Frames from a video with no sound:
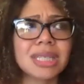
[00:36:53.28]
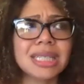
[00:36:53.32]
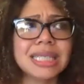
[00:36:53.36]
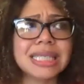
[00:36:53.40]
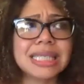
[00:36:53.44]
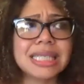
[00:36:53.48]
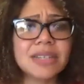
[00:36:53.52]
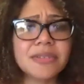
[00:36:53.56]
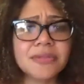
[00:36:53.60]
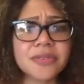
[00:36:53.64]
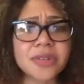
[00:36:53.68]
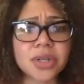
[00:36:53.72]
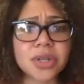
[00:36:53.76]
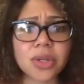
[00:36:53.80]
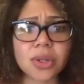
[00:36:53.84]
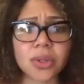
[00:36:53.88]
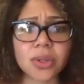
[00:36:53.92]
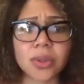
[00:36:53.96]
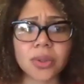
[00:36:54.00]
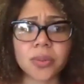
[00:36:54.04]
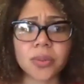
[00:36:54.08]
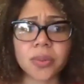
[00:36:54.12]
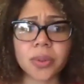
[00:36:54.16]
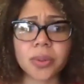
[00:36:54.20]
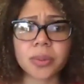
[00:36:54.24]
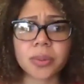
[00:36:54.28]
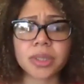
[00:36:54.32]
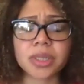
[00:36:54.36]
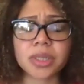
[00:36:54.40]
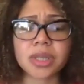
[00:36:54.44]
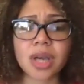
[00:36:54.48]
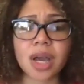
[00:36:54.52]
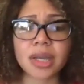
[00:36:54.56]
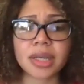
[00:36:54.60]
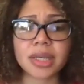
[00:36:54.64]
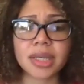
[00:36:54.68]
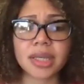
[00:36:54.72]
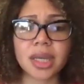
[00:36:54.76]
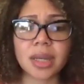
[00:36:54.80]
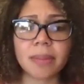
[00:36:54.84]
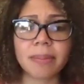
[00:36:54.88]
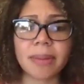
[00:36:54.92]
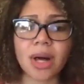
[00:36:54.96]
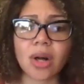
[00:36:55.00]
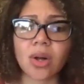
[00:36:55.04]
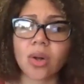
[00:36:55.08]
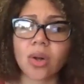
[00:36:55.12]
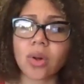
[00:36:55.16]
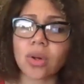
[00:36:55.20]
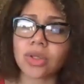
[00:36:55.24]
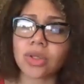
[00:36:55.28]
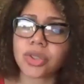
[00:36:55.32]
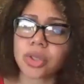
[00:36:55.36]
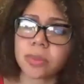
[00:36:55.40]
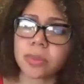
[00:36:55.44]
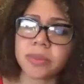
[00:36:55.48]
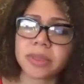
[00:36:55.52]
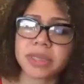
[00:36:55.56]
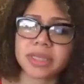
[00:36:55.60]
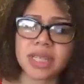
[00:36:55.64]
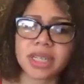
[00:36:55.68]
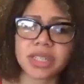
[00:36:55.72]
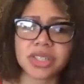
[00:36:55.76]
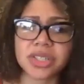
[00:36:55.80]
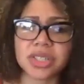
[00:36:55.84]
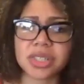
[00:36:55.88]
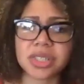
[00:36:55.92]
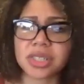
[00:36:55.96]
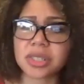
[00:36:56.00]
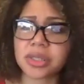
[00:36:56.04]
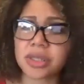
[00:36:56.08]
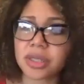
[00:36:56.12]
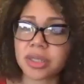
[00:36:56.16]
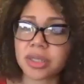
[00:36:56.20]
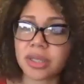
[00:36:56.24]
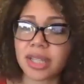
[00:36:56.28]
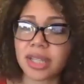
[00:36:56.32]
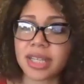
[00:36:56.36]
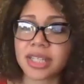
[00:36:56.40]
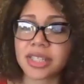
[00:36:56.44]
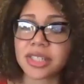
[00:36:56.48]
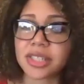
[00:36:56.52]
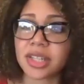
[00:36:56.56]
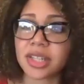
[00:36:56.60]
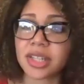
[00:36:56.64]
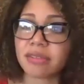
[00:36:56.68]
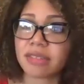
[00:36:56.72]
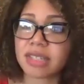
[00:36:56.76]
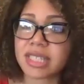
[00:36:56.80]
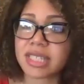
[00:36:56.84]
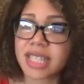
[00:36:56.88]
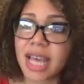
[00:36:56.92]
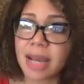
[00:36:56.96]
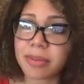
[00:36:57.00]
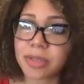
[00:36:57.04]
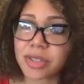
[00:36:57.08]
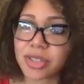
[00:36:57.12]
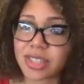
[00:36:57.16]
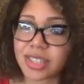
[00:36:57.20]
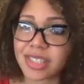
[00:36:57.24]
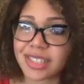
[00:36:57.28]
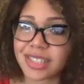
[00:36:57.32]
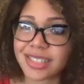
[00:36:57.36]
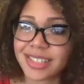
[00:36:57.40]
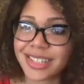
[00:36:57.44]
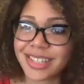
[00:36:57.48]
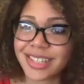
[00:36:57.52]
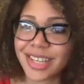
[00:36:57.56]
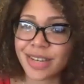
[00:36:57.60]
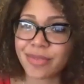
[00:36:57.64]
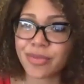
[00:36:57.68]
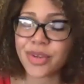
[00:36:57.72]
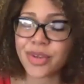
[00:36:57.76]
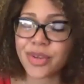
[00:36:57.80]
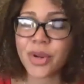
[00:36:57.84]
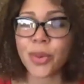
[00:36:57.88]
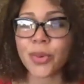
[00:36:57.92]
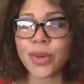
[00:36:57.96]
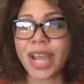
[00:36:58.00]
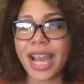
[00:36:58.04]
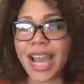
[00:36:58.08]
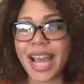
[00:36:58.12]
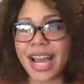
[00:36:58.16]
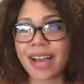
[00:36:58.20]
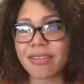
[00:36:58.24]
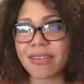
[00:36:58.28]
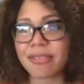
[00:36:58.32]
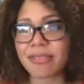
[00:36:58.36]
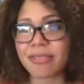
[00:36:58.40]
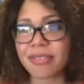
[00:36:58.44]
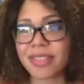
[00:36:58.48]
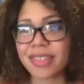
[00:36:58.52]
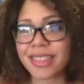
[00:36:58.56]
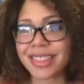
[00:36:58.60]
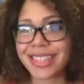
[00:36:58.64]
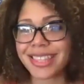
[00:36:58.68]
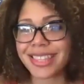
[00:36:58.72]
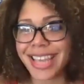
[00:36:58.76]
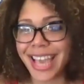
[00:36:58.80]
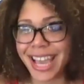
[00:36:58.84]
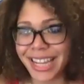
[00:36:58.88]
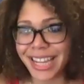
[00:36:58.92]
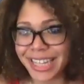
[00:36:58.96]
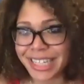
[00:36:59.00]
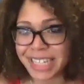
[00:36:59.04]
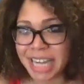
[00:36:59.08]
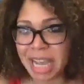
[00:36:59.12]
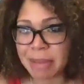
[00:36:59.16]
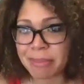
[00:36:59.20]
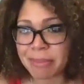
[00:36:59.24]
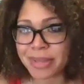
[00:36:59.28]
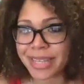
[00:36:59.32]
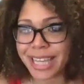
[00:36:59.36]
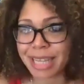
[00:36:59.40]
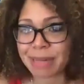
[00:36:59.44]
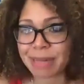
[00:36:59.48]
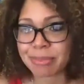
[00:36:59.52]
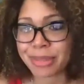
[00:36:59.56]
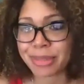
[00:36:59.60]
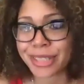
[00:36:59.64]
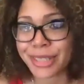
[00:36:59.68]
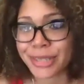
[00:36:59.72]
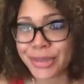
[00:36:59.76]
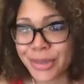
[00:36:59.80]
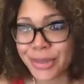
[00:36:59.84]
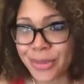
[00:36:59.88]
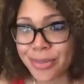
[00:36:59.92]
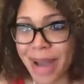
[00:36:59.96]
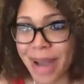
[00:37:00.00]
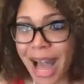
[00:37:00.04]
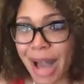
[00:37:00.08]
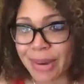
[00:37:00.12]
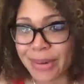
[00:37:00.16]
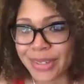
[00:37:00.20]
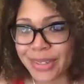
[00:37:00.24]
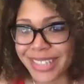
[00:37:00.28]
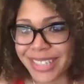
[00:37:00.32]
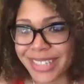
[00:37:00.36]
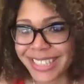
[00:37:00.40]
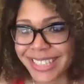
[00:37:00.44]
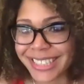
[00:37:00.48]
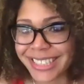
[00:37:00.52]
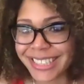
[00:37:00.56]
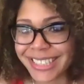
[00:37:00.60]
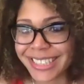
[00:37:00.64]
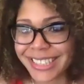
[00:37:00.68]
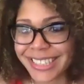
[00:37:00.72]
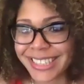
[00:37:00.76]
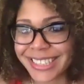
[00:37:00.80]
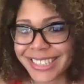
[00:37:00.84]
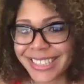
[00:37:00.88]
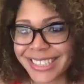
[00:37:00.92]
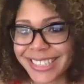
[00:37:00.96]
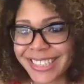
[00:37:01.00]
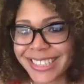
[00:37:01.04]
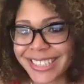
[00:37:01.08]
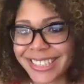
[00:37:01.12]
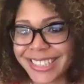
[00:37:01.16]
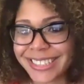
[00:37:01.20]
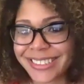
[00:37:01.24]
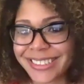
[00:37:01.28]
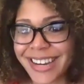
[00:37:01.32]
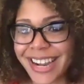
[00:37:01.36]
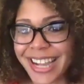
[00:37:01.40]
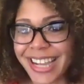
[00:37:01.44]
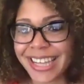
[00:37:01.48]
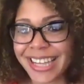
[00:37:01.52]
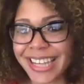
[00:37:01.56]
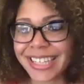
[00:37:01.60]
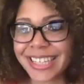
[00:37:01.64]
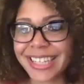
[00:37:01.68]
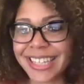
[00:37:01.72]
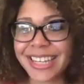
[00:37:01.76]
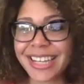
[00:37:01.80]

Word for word: difficult when we're talking about cultural production, circulation, and reception if we don't have the economic and political power, right?